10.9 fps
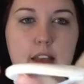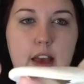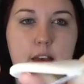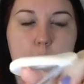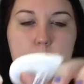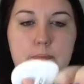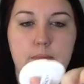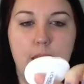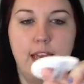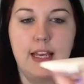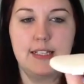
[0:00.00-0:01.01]

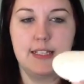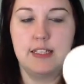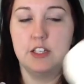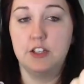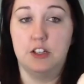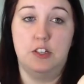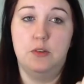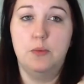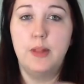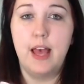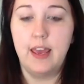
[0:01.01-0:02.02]
I guess this is just to
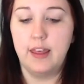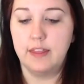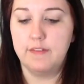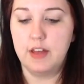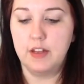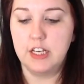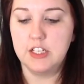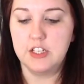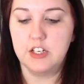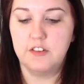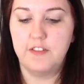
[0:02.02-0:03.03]
apply the
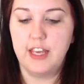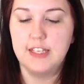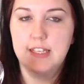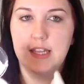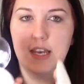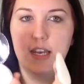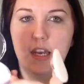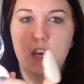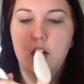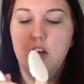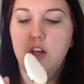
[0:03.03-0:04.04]
foundation to your face, and then
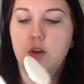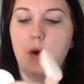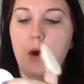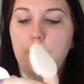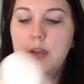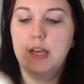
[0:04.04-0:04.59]
you open